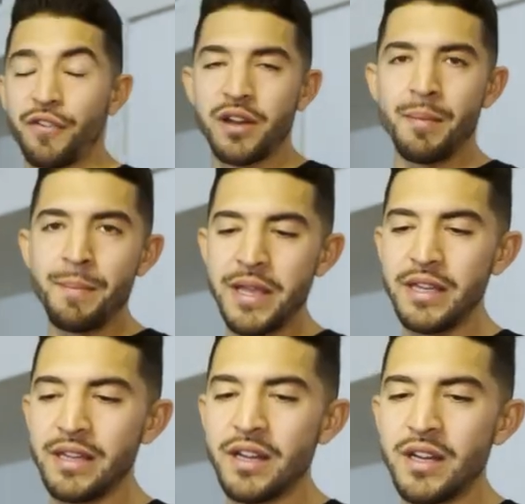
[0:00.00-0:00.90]
For your
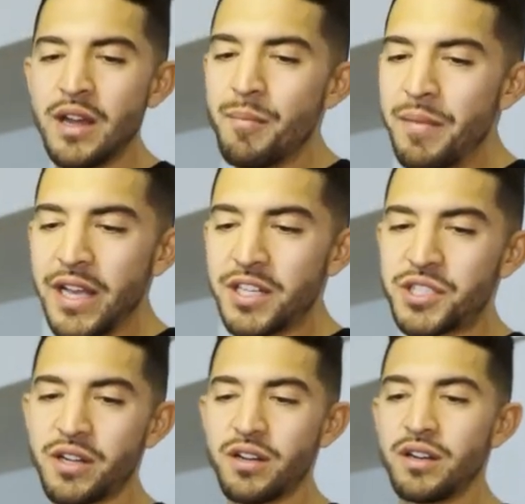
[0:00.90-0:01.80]
meat, make
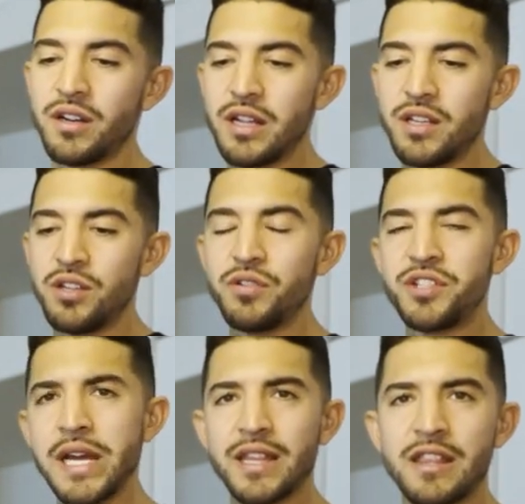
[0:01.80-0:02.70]
sure you
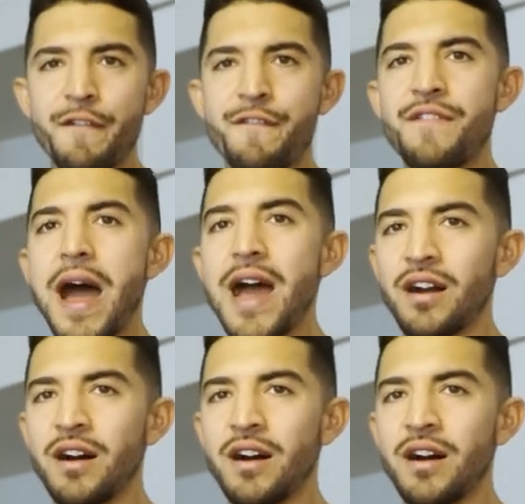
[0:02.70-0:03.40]
check the fat